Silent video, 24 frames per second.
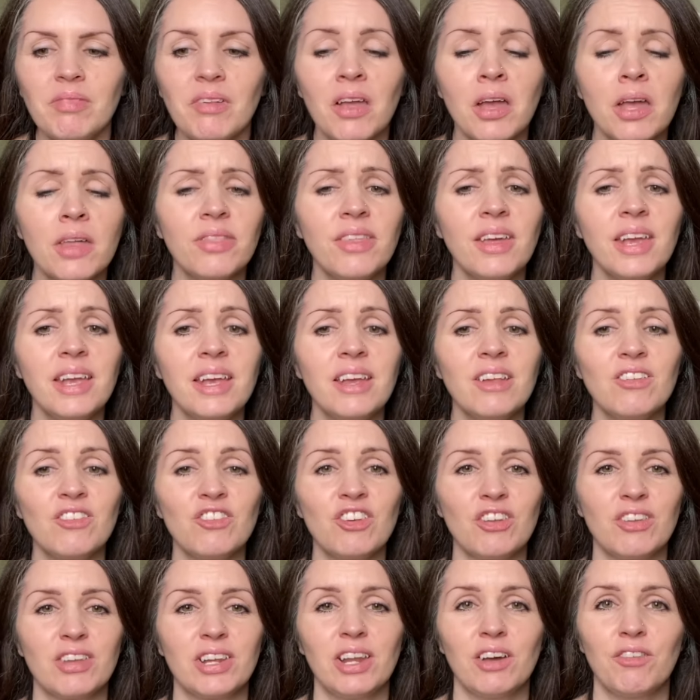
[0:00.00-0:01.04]
I think it's
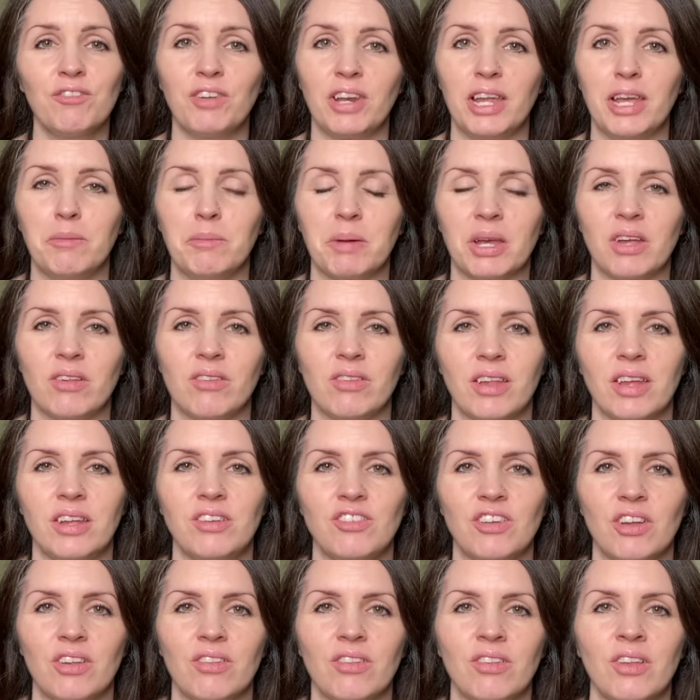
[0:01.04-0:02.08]
just lovely because
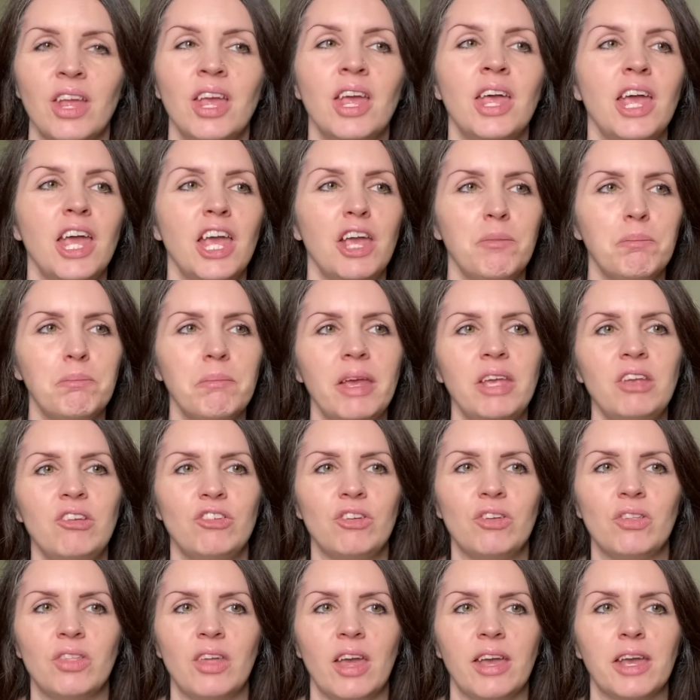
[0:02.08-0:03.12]
it makes
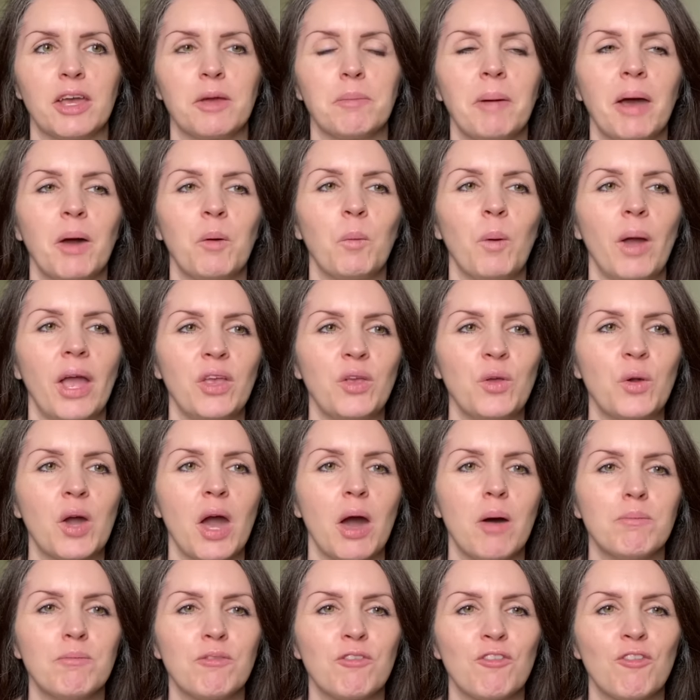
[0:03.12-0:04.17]
you think about where you
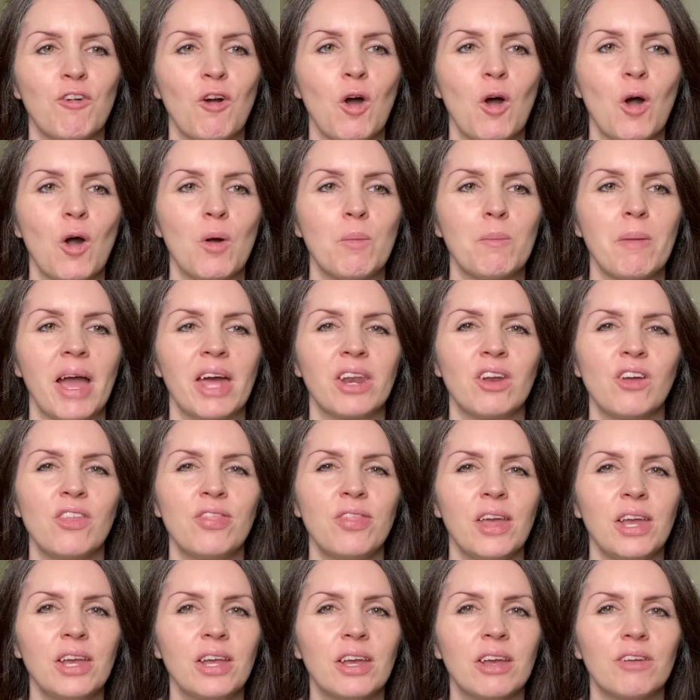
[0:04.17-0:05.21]
come from. And I
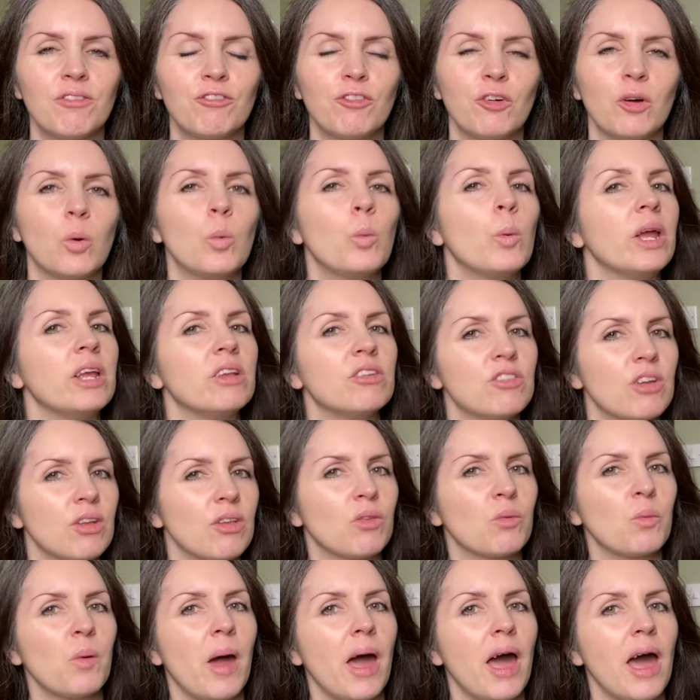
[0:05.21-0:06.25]
think for a witch
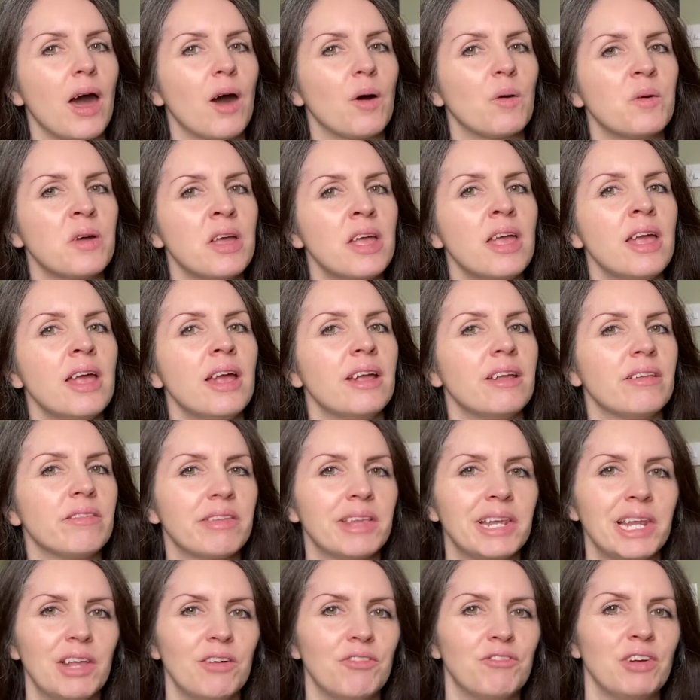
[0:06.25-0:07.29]
as well, it's
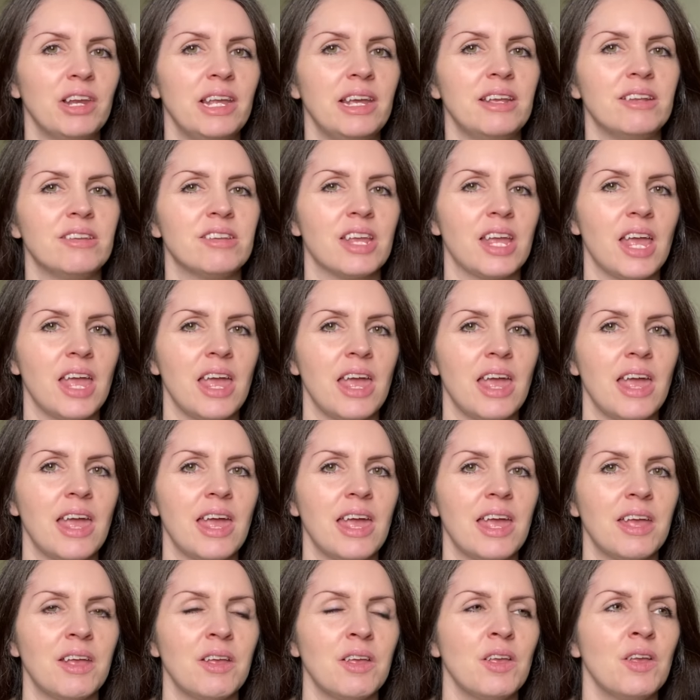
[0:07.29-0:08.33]
lovely to
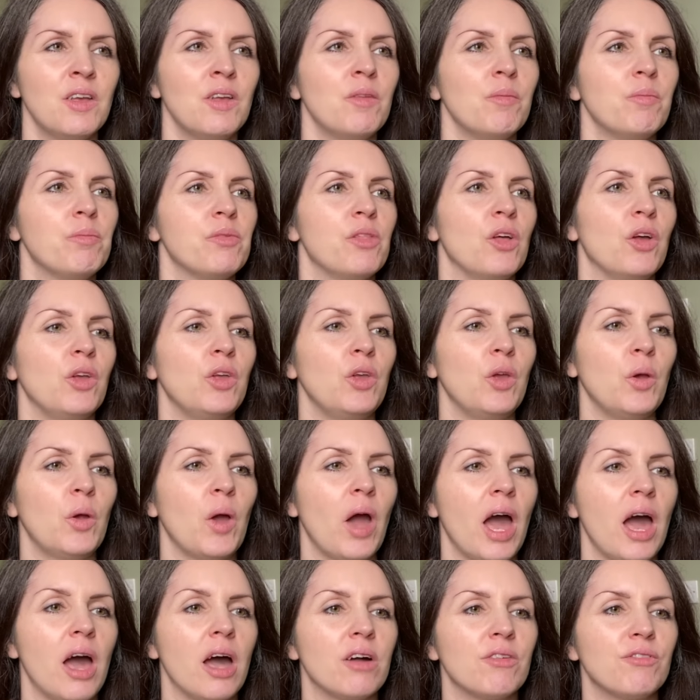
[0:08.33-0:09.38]
hear that you
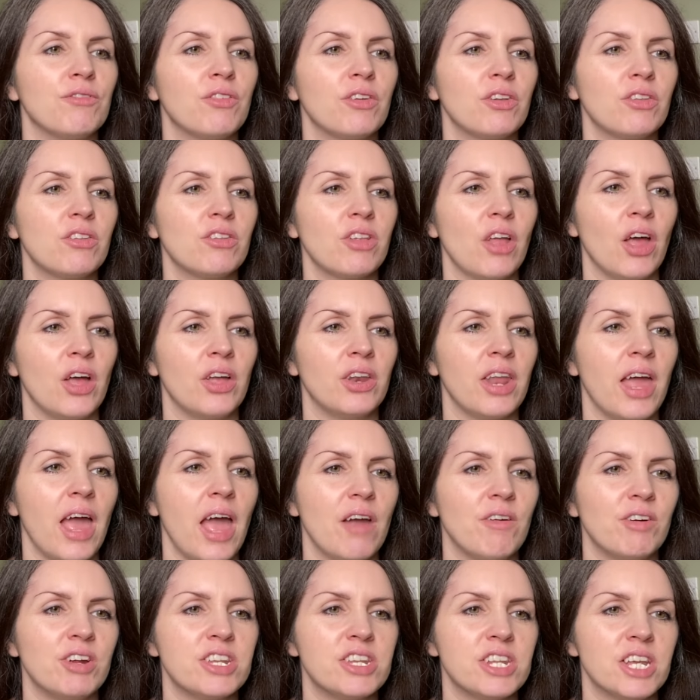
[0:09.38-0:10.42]
have a certain
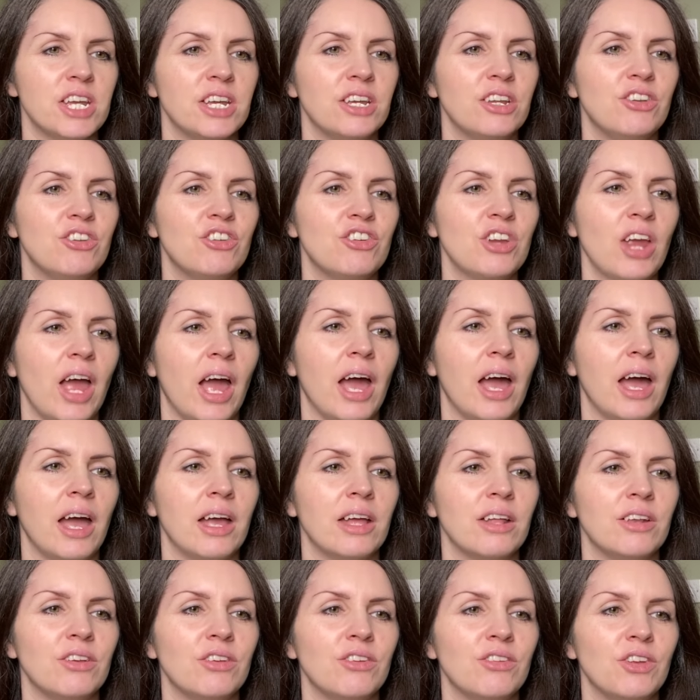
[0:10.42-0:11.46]
heritage
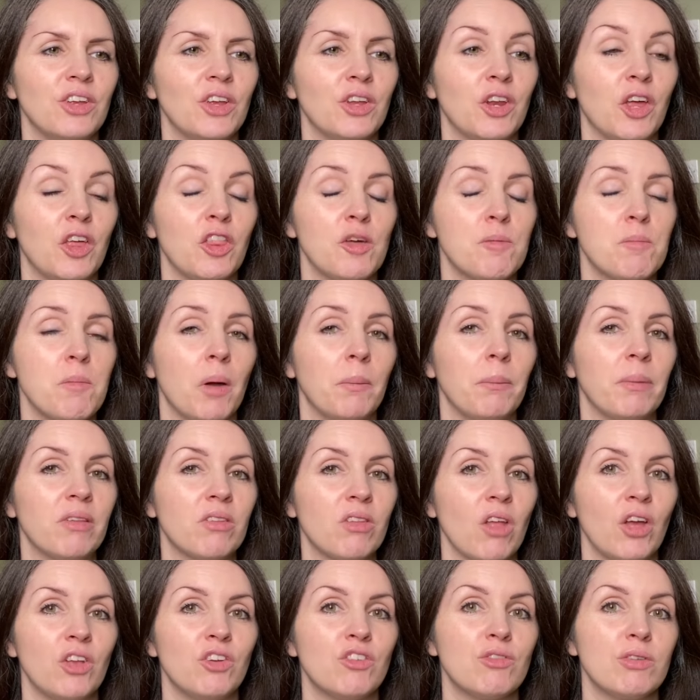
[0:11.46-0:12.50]
and, you know, there might be
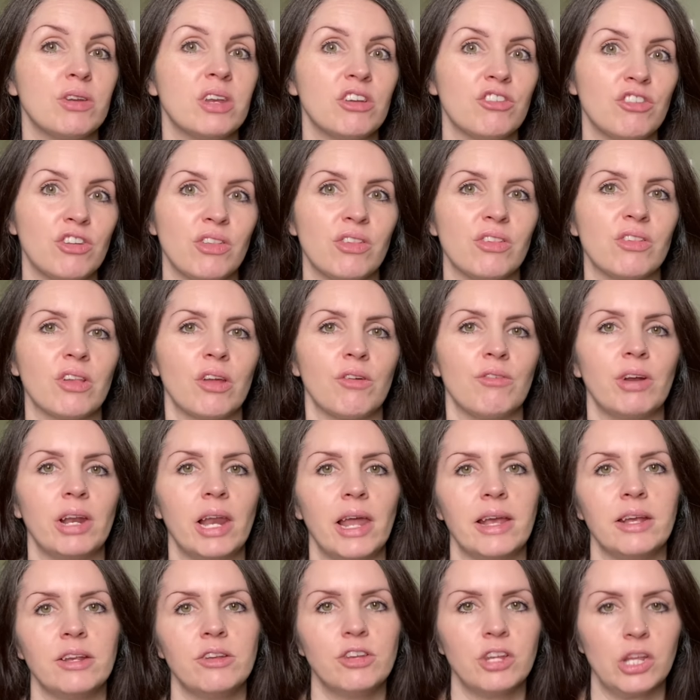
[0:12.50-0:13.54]
certain traditions that
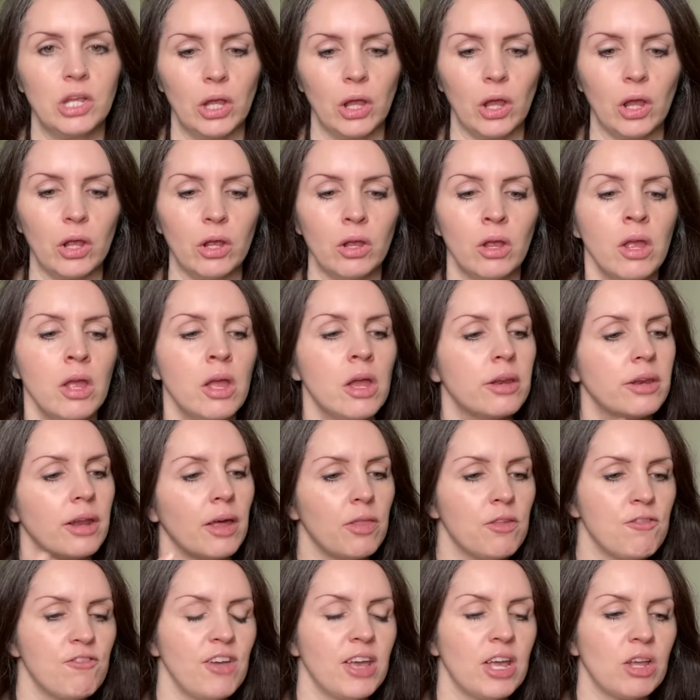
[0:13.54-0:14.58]
relate to you. Now,
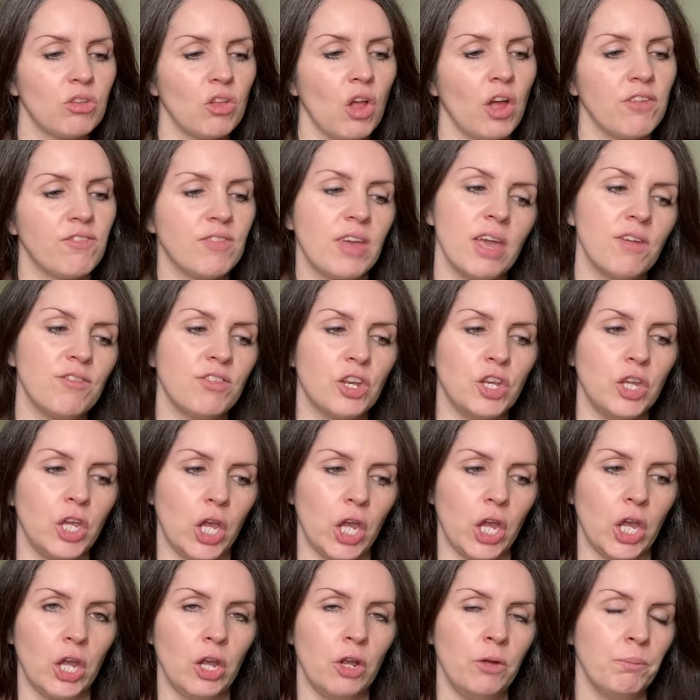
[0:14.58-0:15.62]
the figures I've given
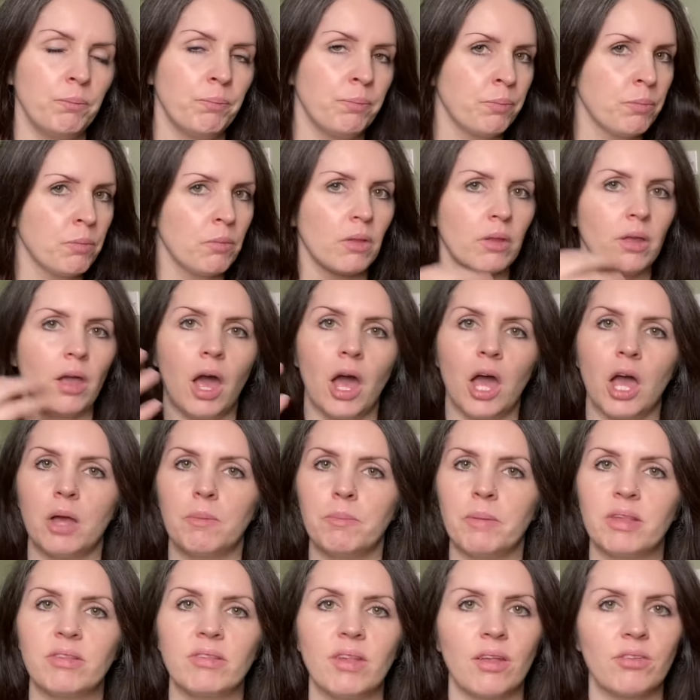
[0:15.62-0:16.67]
you,
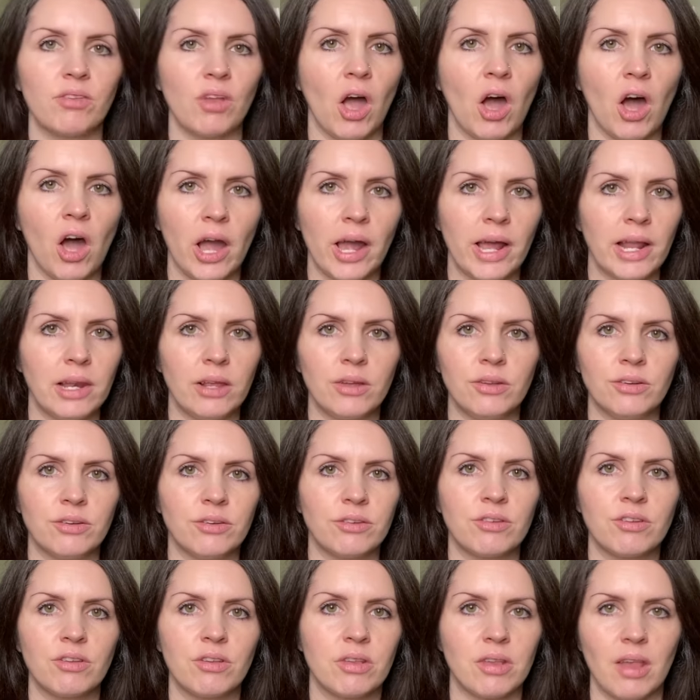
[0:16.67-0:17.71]
it says
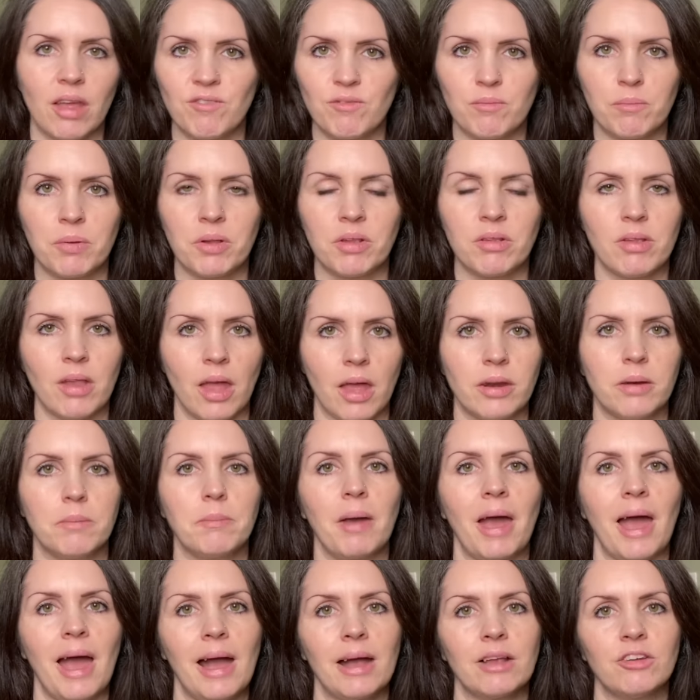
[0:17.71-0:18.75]
Ireland 7%,
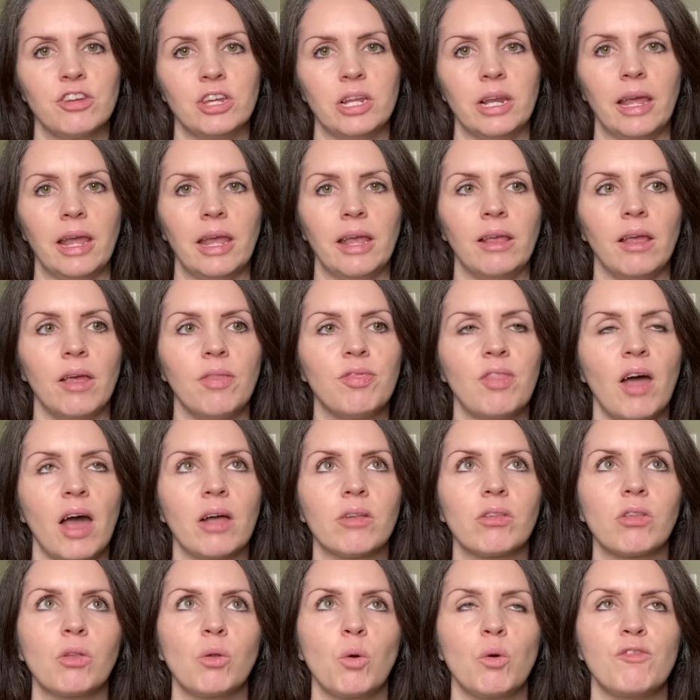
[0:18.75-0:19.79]
but actually
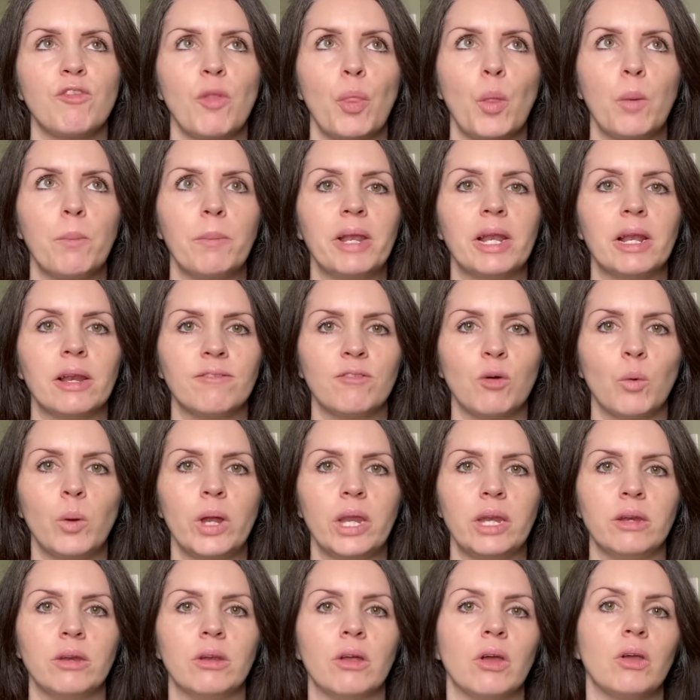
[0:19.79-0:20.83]
that's sort of in the middle of a
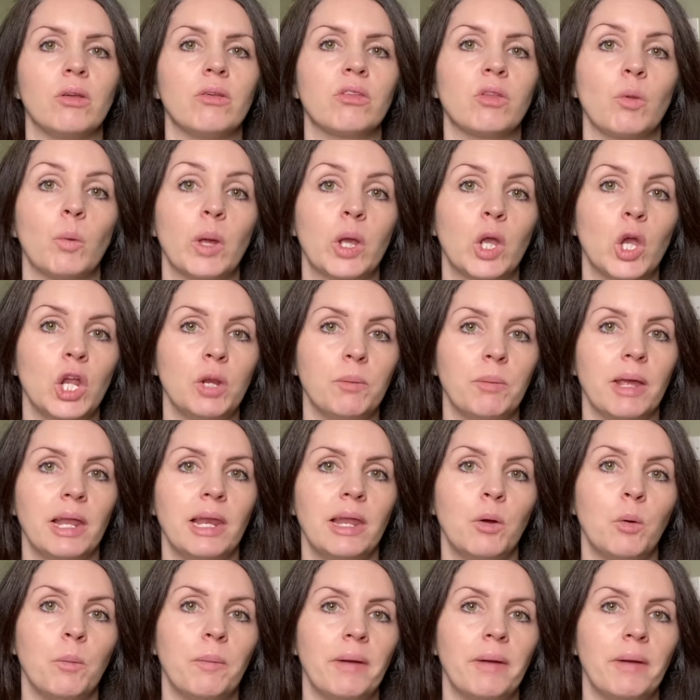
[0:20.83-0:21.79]
window. So it could be a little